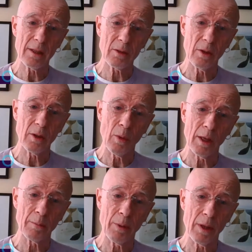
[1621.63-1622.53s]
that's done
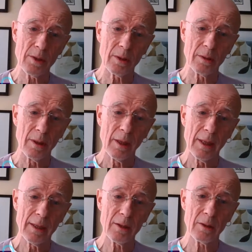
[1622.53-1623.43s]
while a person
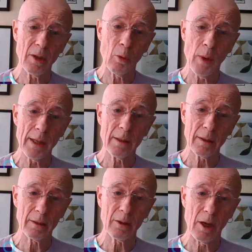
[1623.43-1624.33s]
is awake
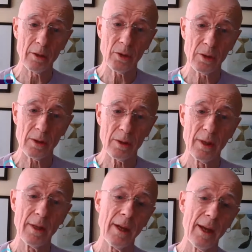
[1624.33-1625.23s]
and conscious
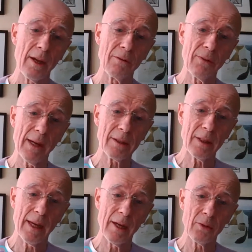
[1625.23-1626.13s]
affect
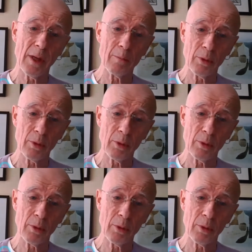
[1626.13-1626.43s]
how they